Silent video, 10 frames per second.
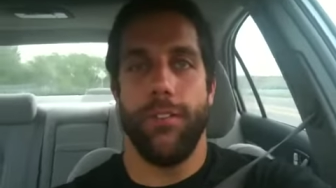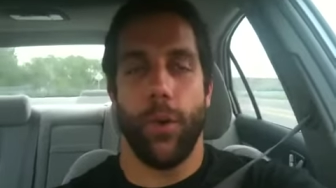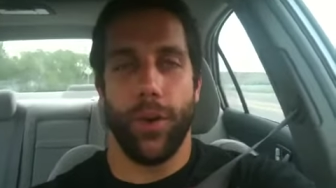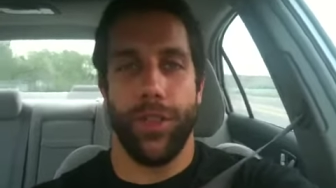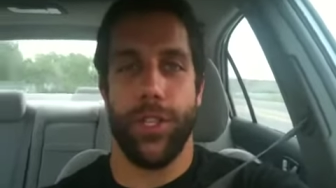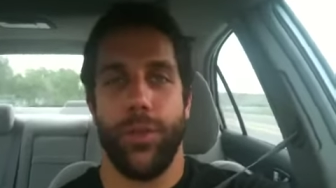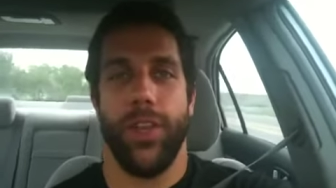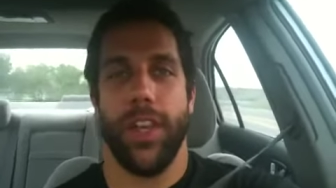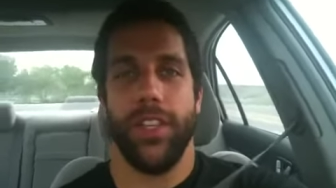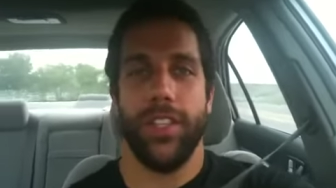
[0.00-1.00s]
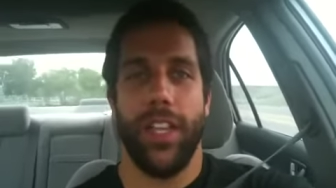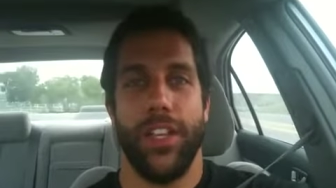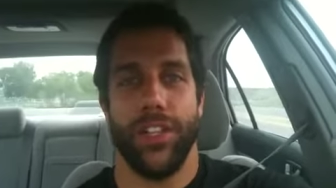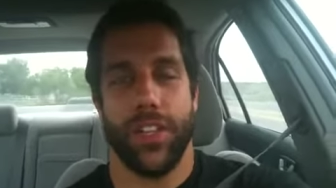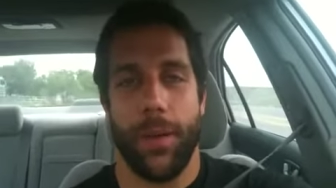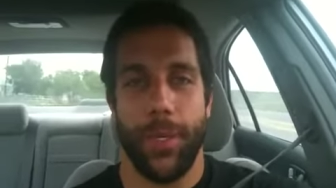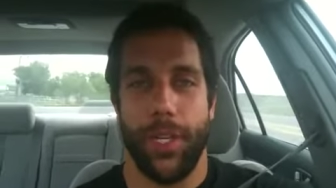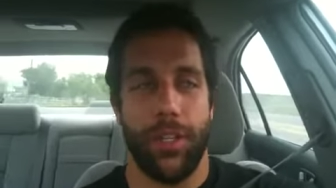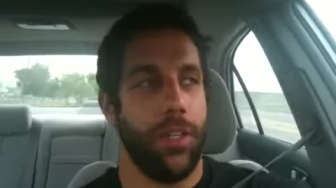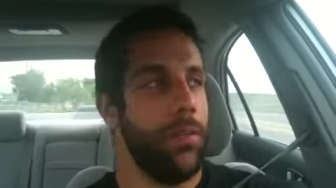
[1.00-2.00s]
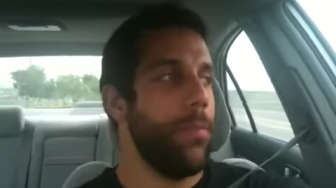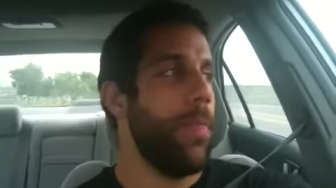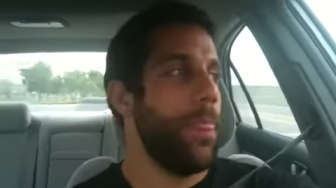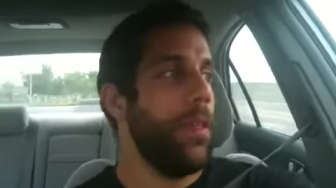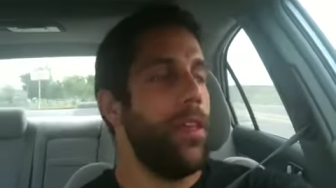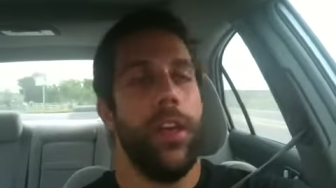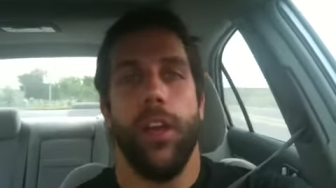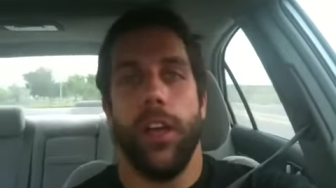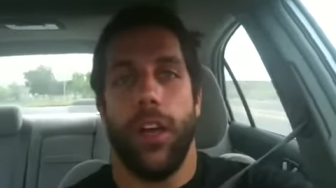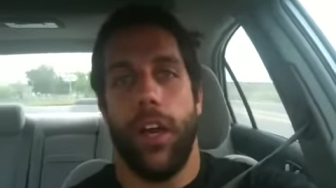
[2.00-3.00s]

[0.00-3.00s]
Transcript: for this weekend's Legends competition.